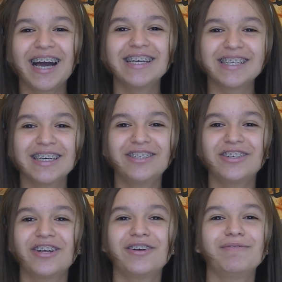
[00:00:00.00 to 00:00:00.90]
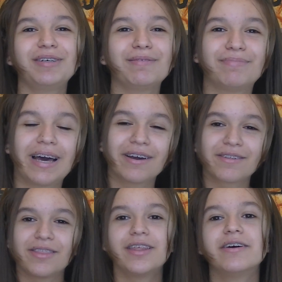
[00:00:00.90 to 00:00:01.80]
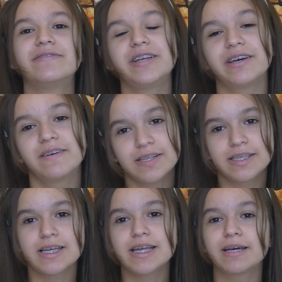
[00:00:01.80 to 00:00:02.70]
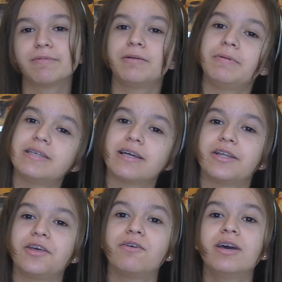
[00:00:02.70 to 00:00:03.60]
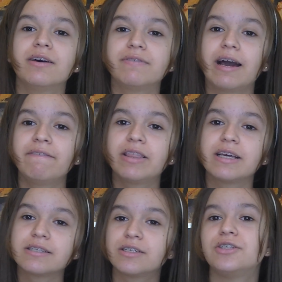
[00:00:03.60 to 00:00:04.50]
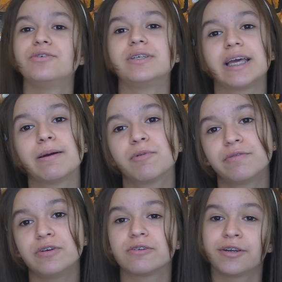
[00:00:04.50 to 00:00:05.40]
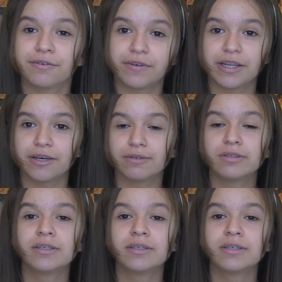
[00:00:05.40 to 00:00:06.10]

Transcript: guys, it's Jenny C back from the video and today I'm going to be telling you 5 things to do to get more views on your videos.